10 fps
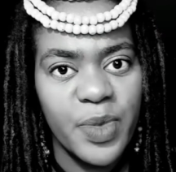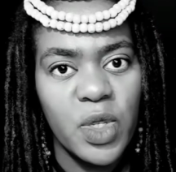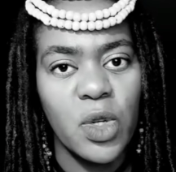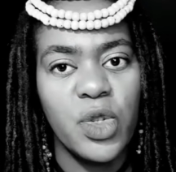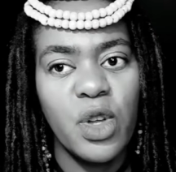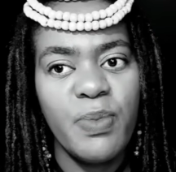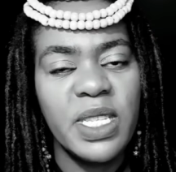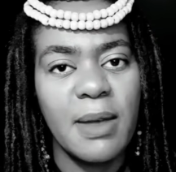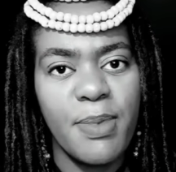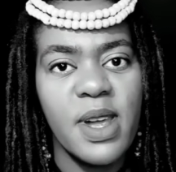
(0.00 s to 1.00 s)
So don't be
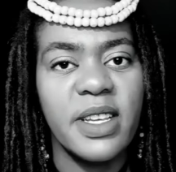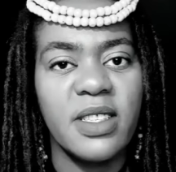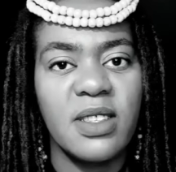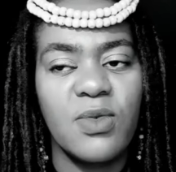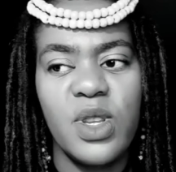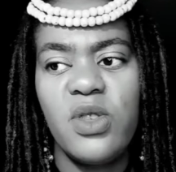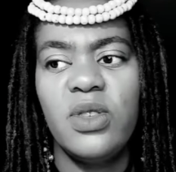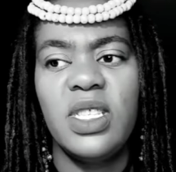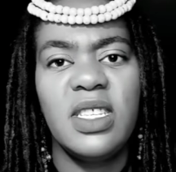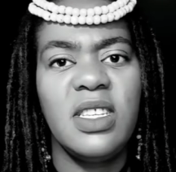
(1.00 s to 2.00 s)
surprised when you
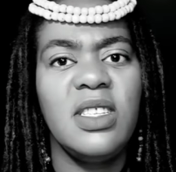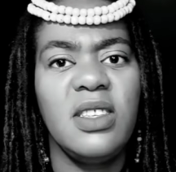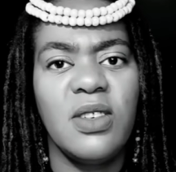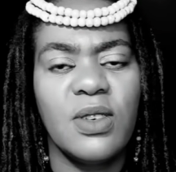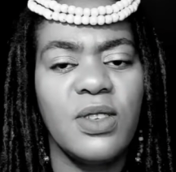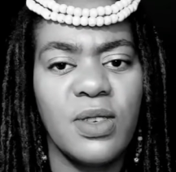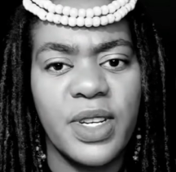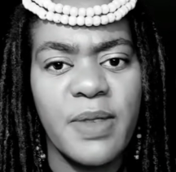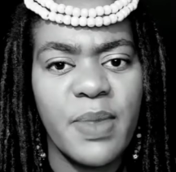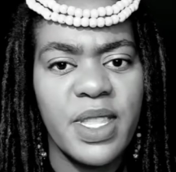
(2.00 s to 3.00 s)
see your
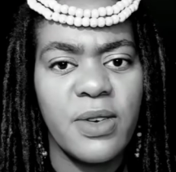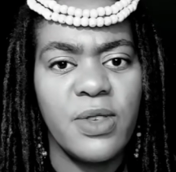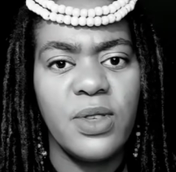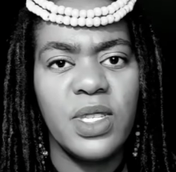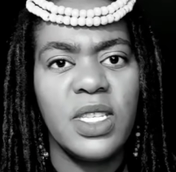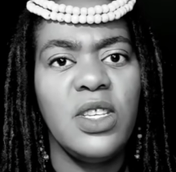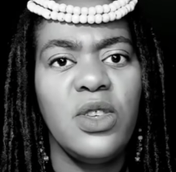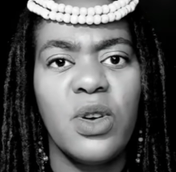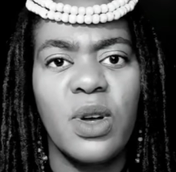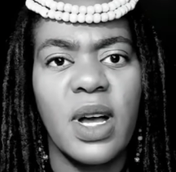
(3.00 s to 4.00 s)
grandmother, or you see
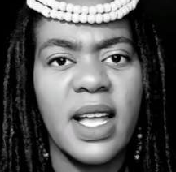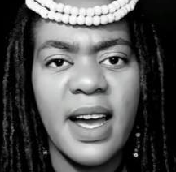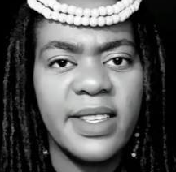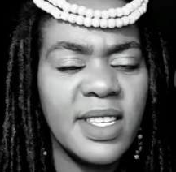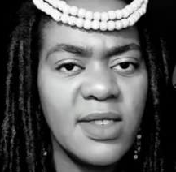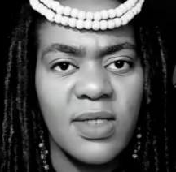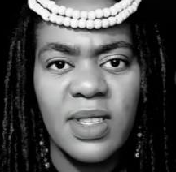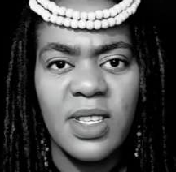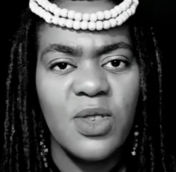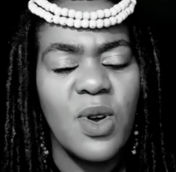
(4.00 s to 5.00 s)
your cousin, you
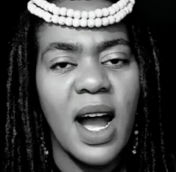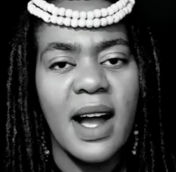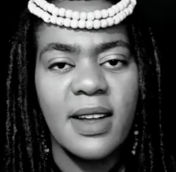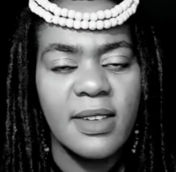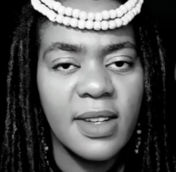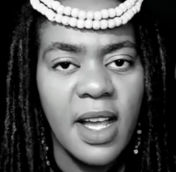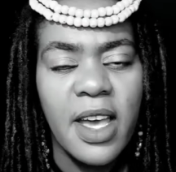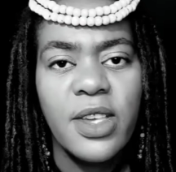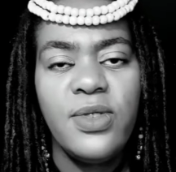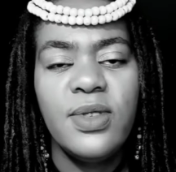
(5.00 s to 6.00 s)
see your uncle,
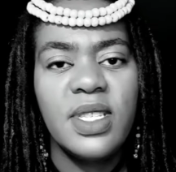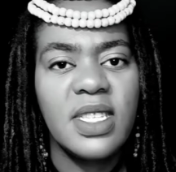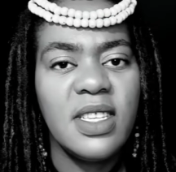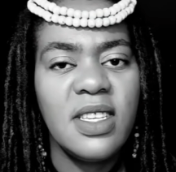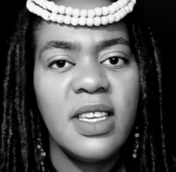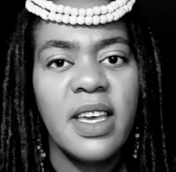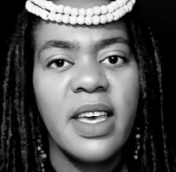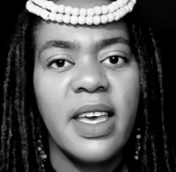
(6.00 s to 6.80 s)
you see